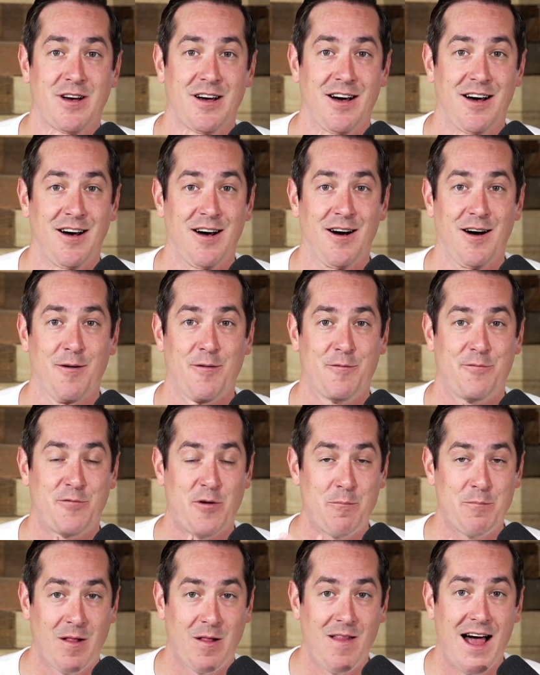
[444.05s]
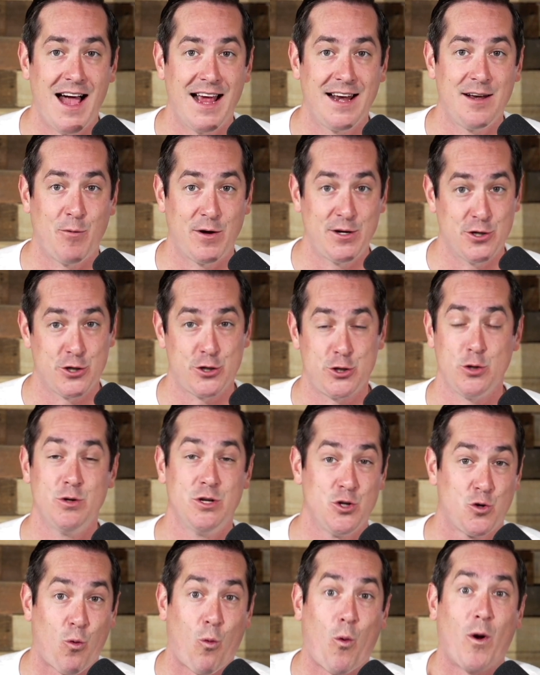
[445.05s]
from the line when you're
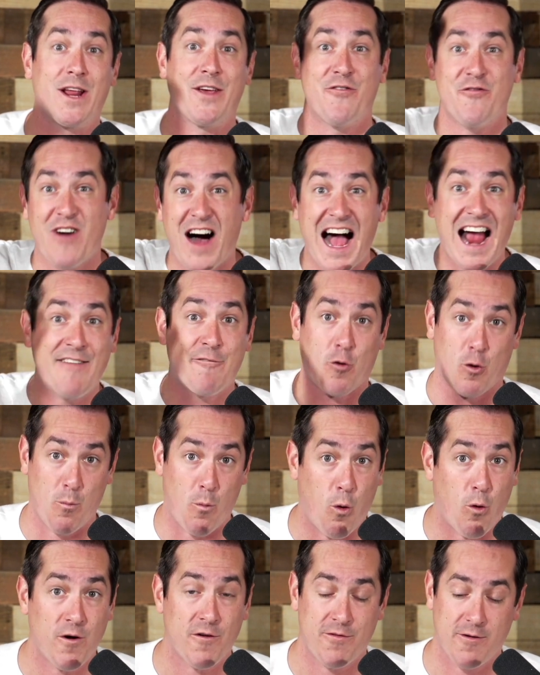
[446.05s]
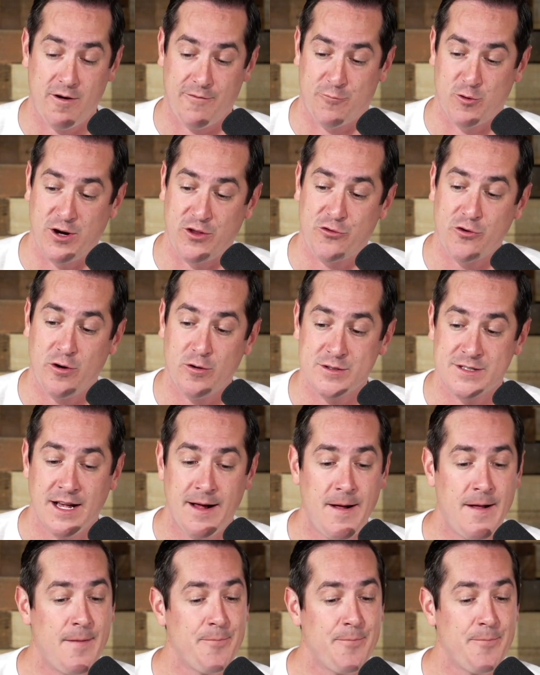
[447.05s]
shooting 25 or more free throws.